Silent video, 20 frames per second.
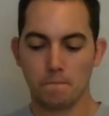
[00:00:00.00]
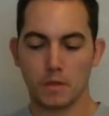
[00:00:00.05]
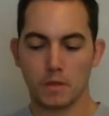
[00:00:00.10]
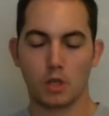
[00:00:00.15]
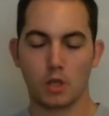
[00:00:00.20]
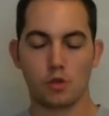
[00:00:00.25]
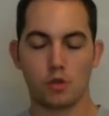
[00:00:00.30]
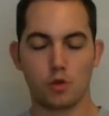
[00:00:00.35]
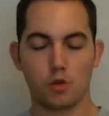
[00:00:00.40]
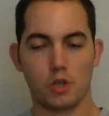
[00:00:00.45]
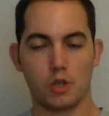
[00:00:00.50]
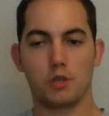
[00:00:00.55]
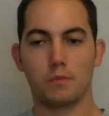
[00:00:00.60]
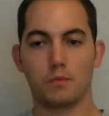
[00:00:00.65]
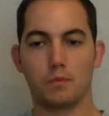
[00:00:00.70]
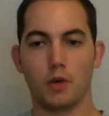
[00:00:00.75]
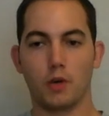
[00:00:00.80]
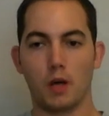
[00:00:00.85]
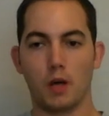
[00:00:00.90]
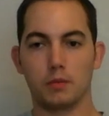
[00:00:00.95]
construction
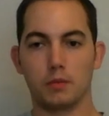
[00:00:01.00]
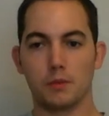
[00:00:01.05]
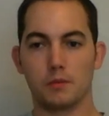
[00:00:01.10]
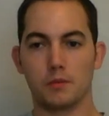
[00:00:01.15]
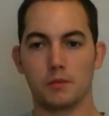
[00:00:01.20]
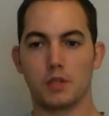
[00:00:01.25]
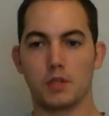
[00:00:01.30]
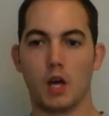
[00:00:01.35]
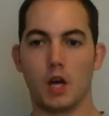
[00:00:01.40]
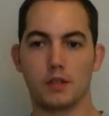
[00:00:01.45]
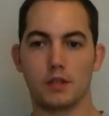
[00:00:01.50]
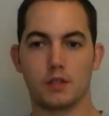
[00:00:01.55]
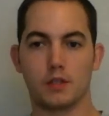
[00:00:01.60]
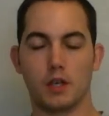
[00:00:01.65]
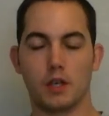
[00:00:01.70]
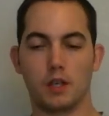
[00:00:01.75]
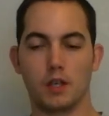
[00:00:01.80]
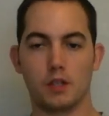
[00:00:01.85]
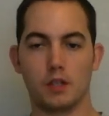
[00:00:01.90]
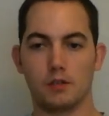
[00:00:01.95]
problems, cost
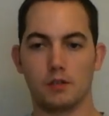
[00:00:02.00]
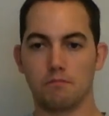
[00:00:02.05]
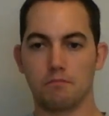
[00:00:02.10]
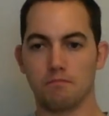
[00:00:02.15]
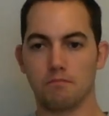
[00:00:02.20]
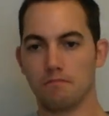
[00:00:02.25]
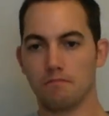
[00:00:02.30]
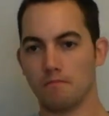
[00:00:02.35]
cutting,